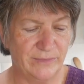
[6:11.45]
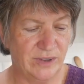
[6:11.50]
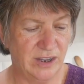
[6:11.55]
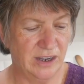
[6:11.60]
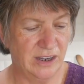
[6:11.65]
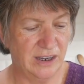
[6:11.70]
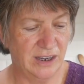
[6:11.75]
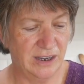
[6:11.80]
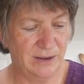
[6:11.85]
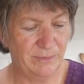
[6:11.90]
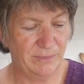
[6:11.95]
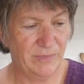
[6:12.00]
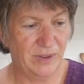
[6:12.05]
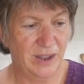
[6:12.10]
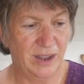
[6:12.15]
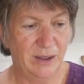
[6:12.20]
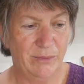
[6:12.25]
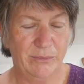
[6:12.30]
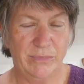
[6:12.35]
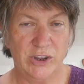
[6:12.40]

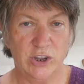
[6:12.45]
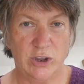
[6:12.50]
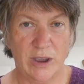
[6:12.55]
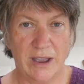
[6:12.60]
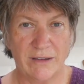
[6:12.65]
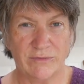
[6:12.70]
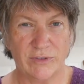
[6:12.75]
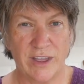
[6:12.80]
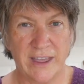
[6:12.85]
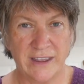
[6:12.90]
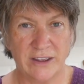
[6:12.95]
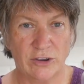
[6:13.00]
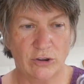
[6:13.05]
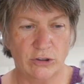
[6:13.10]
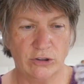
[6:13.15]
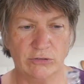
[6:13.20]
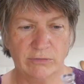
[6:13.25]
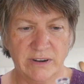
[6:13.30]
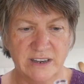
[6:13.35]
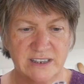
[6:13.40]
But you have then
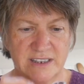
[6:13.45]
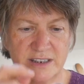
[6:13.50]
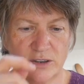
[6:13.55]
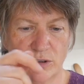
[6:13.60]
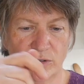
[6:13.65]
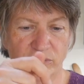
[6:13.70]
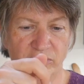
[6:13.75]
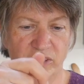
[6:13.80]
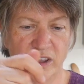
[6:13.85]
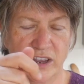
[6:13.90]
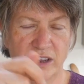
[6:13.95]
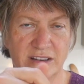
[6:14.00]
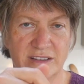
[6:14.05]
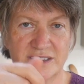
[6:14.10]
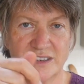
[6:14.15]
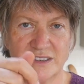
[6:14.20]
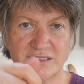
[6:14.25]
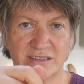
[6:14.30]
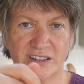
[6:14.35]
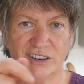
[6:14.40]
got the risk of
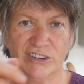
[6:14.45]
things